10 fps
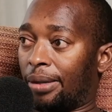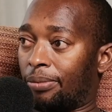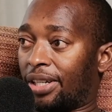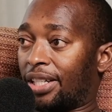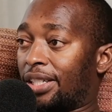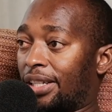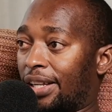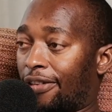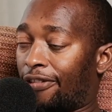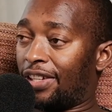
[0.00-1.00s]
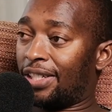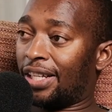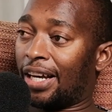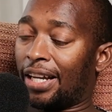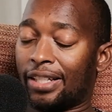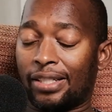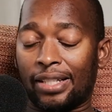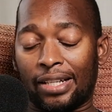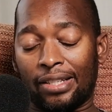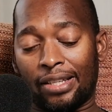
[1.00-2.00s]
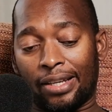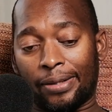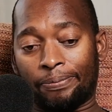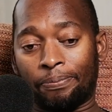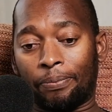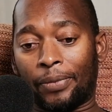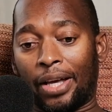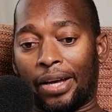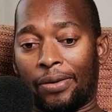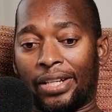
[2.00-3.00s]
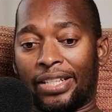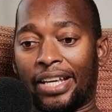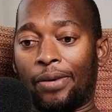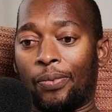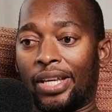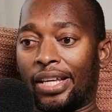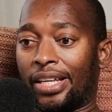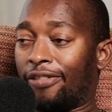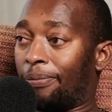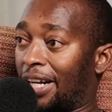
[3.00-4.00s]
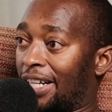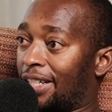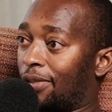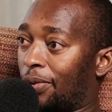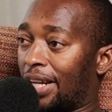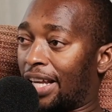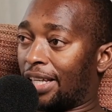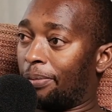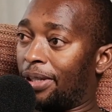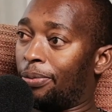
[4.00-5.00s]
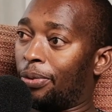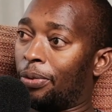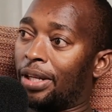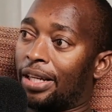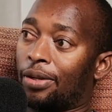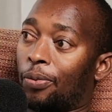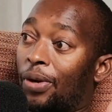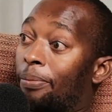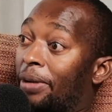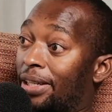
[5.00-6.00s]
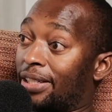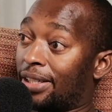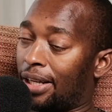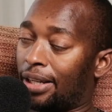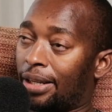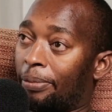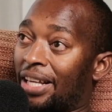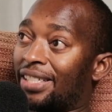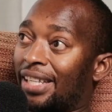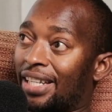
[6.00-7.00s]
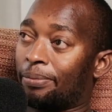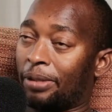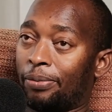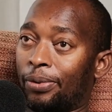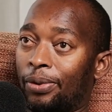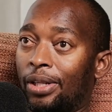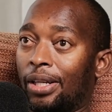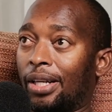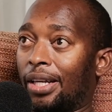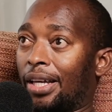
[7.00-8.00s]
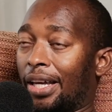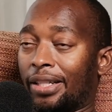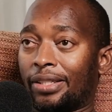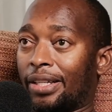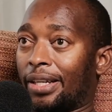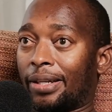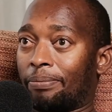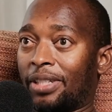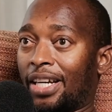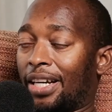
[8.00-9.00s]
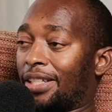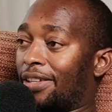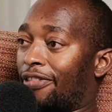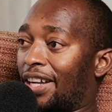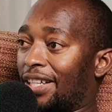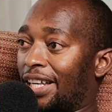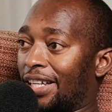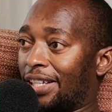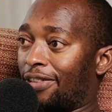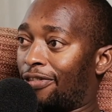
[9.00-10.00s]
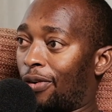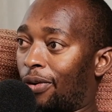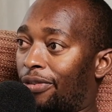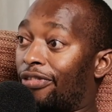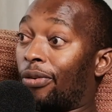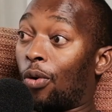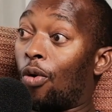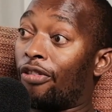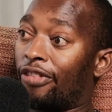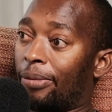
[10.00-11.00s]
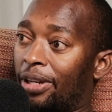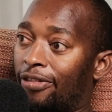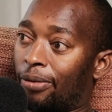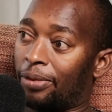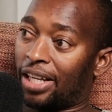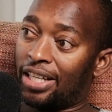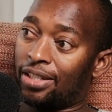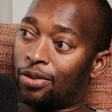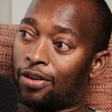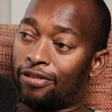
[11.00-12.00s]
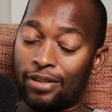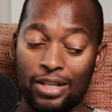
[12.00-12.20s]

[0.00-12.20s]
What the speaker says: dressed in their fancy colors. And on the day, we give prizes to the lucky people and the best dressed people. And yeah, it's a fun day really for the whole family from the ages of